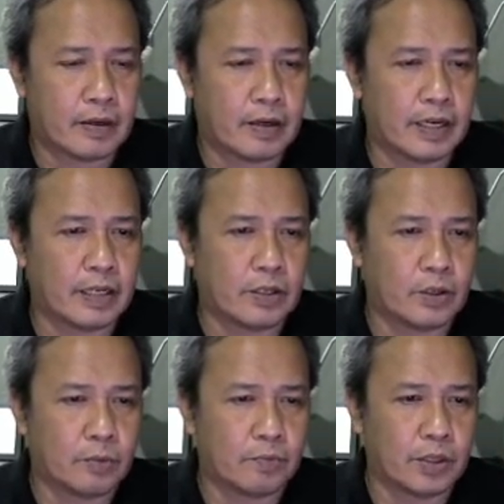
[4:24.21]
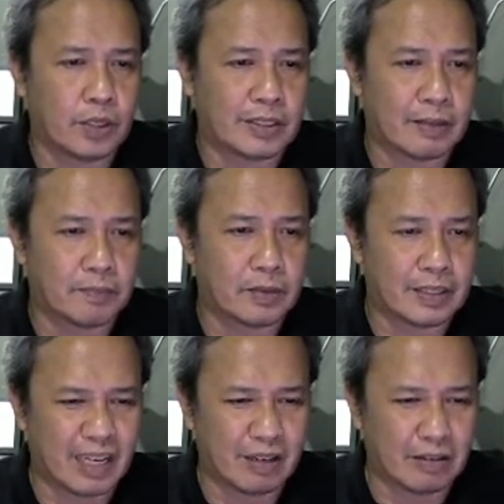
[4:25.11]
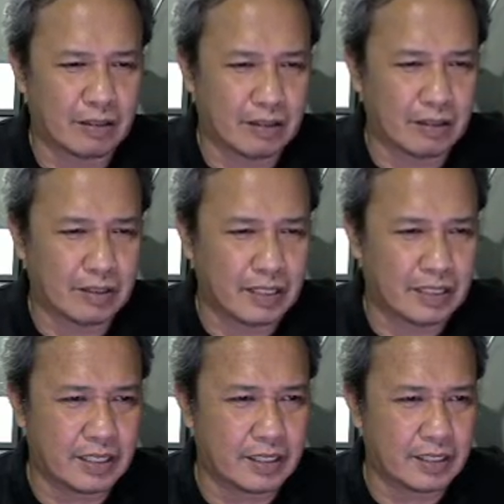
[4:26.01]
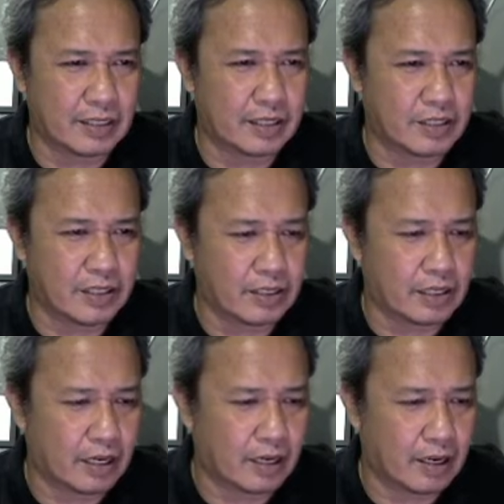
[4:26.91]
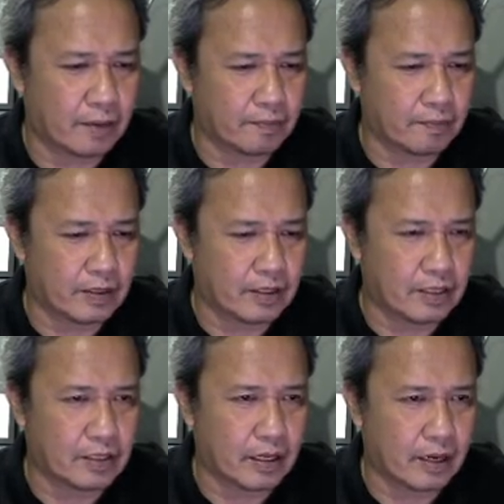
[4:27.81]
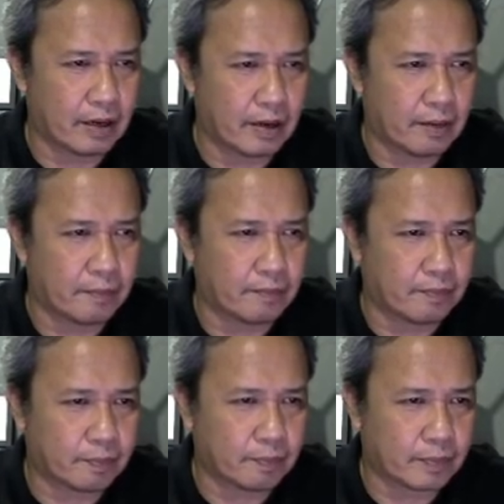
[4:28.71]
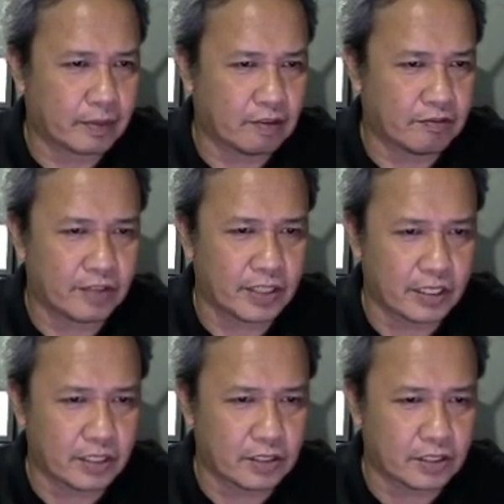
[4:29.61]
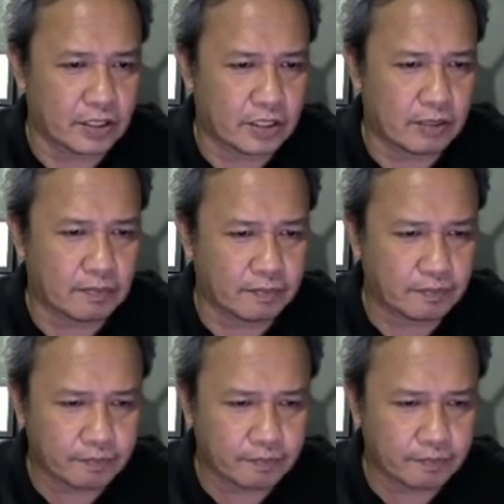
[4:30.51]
Right, you put your samples. Now, this is a vertical system.